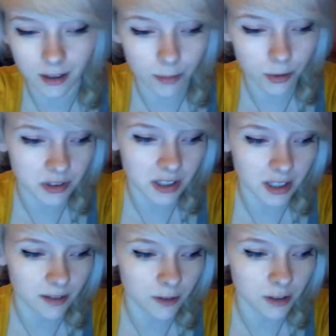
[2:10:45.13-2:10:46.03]
I bought a
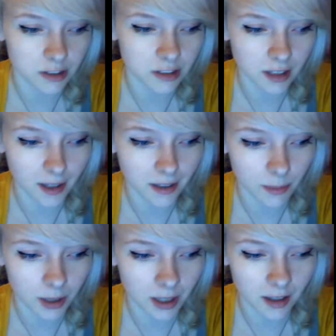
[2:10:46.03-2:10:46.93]
ticket for it just in case I'm
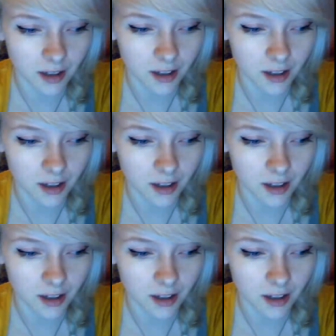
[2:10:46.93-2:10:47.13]
here.